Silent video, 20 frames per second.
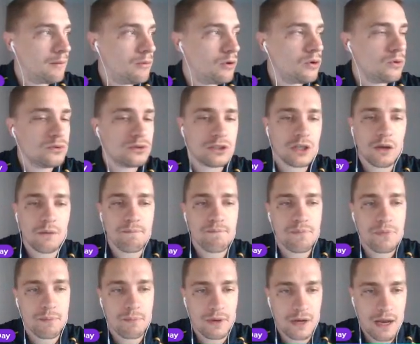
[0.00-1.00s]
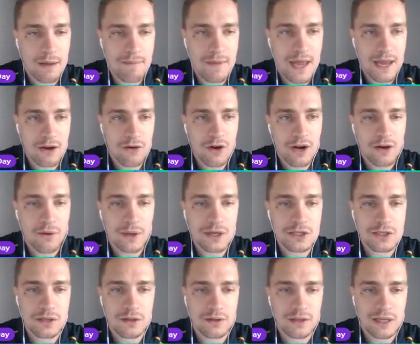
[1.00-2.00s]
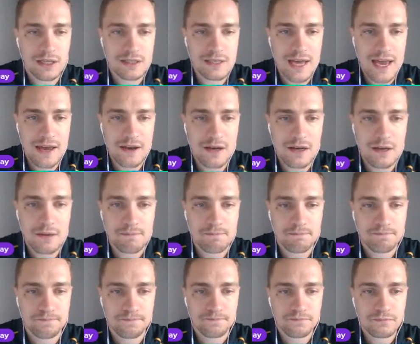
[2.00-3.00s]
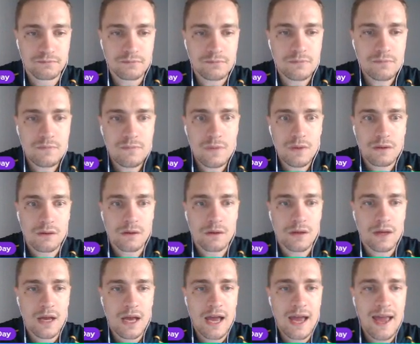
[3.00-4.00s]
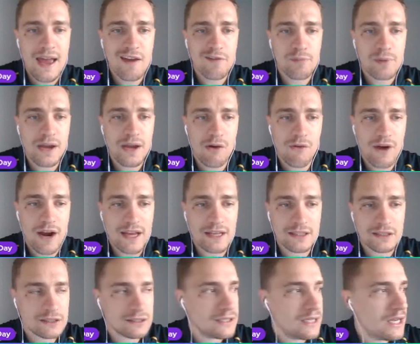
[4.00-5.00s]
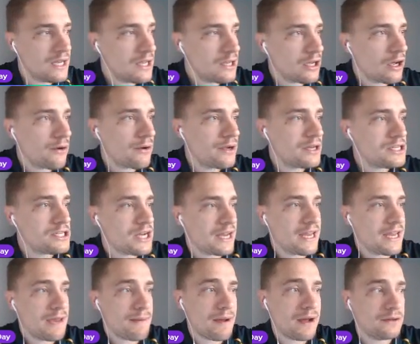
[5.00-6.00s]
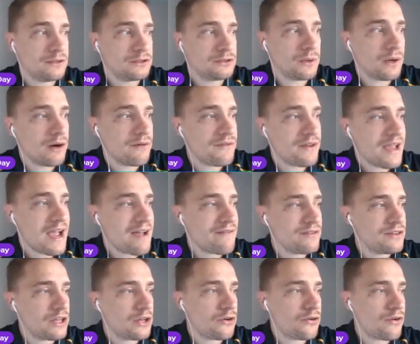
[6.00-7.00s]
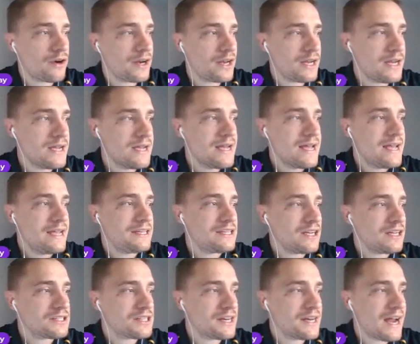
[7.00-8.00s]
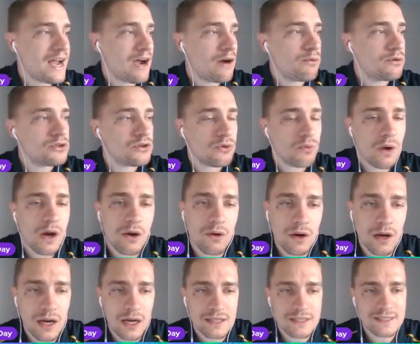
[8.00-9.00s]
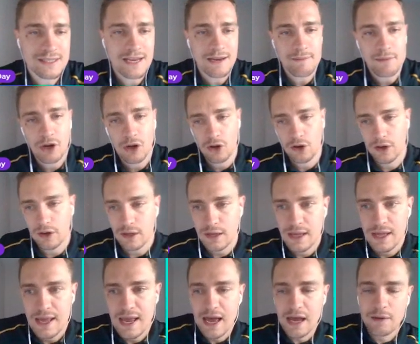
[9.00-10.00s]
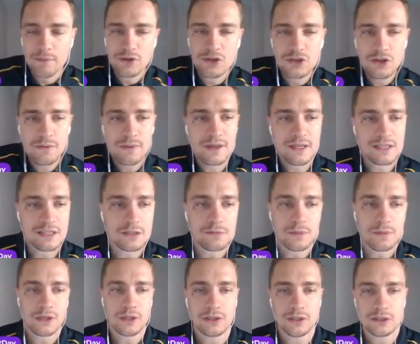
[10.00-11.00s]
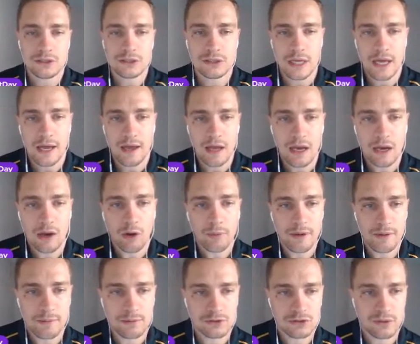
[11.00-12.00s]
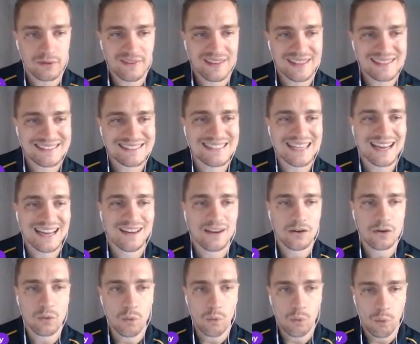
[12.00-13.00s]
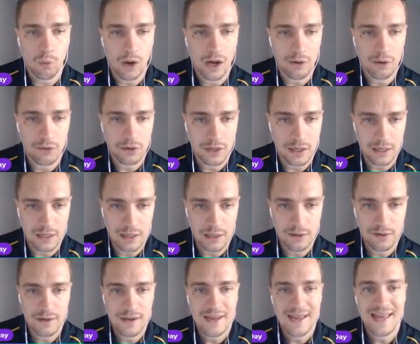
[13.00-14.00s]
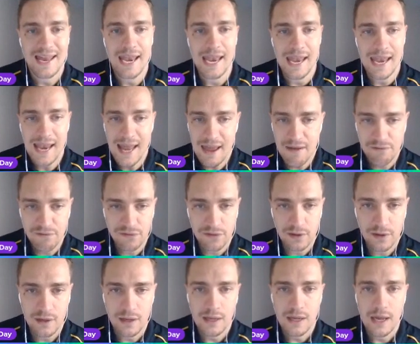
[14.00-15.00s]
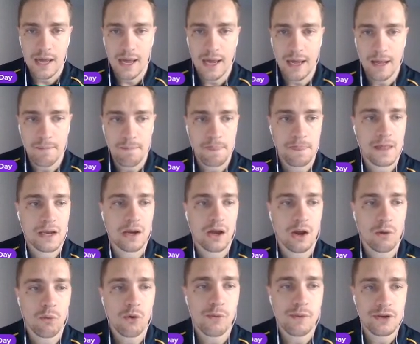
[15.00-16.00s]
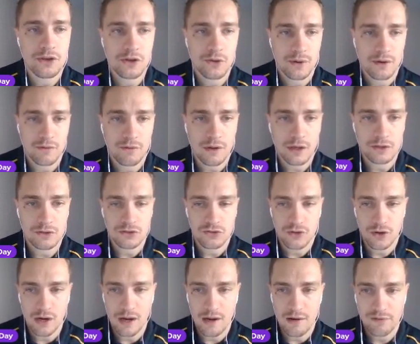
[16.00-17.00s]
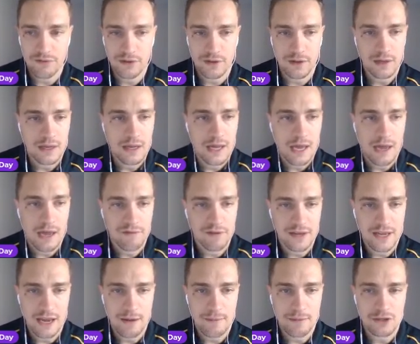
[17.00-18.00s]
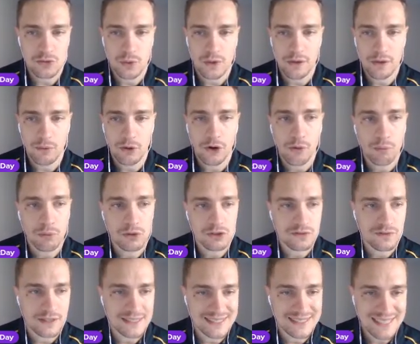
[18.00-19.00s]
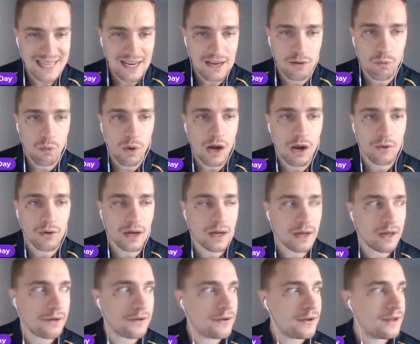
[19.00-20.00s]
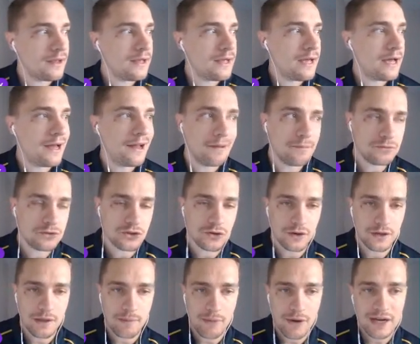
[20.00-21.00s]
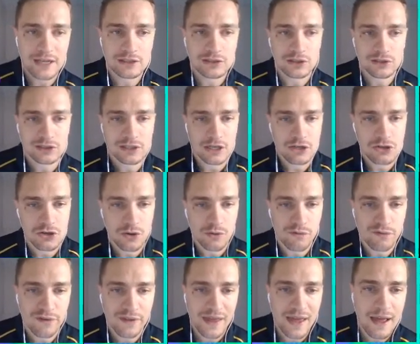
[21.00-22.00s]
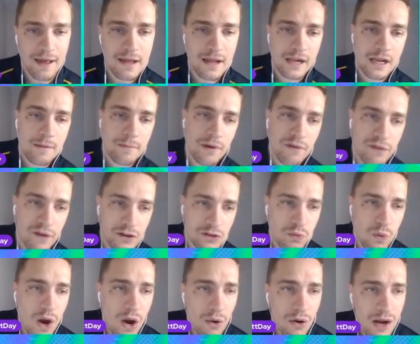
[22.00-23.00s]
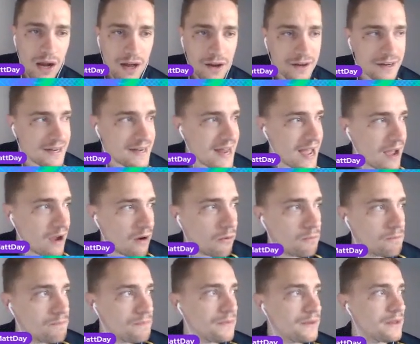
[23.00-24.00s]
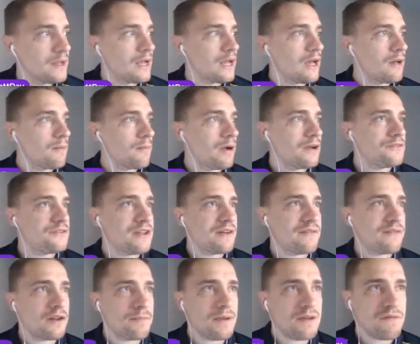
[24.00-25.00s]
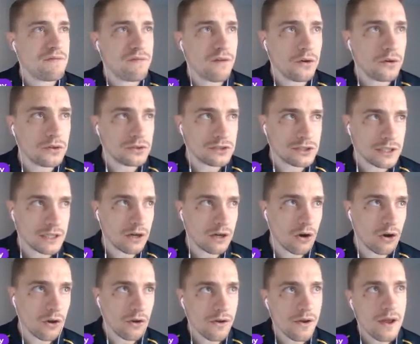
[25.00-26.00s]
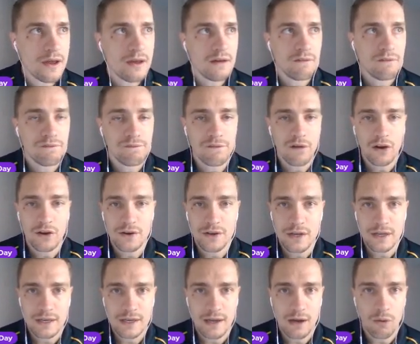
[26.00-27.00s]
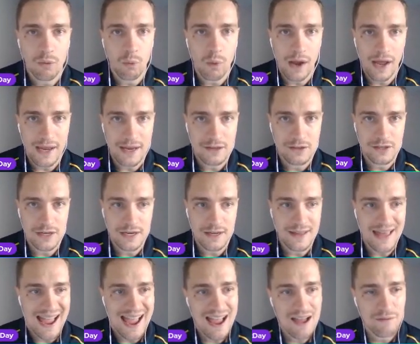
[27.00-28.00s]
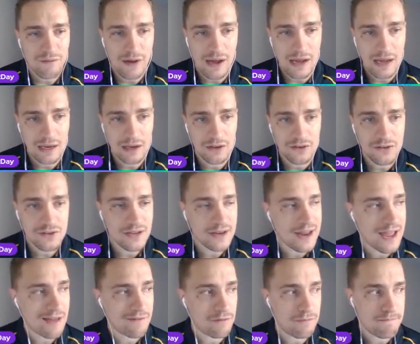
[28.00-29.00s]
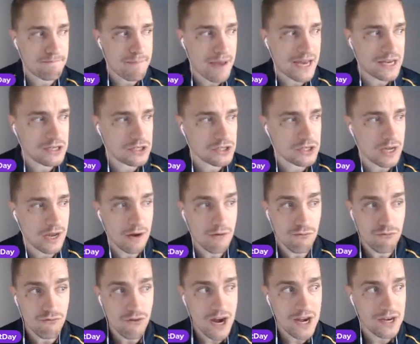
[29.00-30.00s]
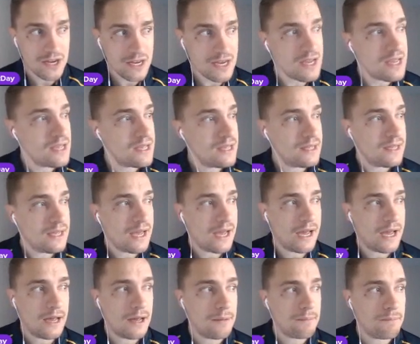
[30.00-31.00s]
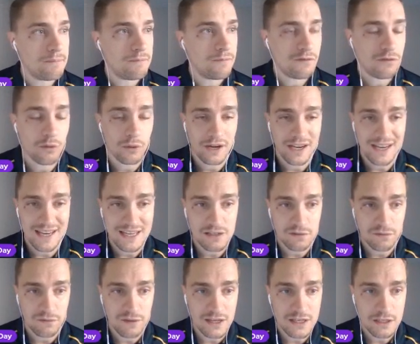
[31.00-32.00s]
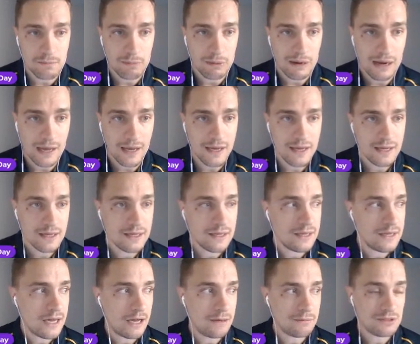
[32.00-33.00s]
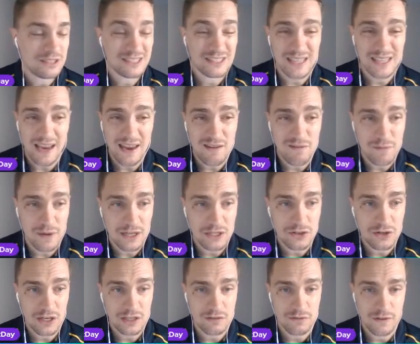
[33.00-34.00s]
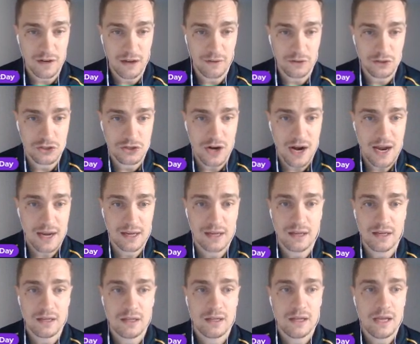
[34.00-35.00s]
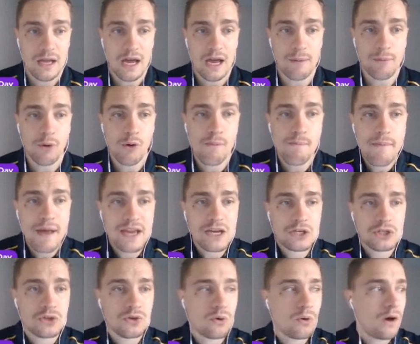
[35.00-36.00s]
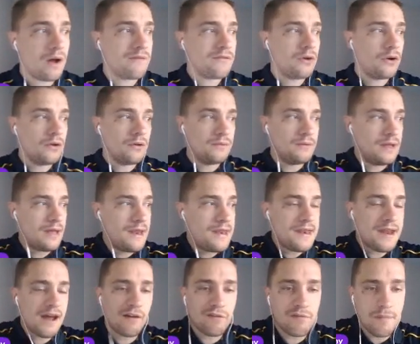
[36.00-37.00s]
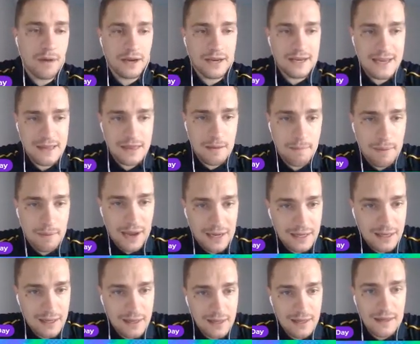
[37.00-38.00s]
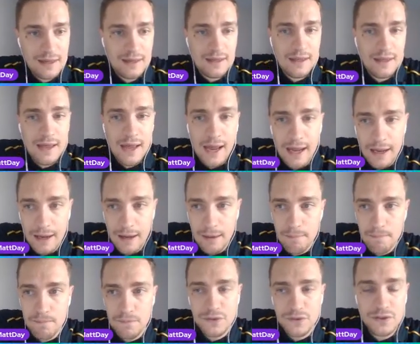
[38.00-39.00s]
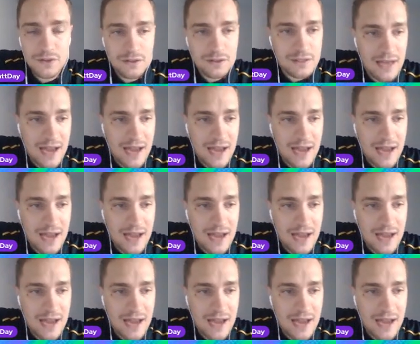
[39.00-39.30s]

also. But yeah, great question. Thanks, Andy. FPL rates, go and check him out as well if you haven't done already. He's asking, how would your wildcard team look? And I'm assuming this is because a lot of people still have their second wildcard left. Look, I will be doing a draft for Game Week 21 onwards for the second wildcard during the break, so stay tuned for that. But if I was wildcarding now, I'd definitely be focusing on finding a way to either have Haaland and have him benched and ready for when he is fit to play, to save me a transfer down the track, or make sure I've got enough money in the bank to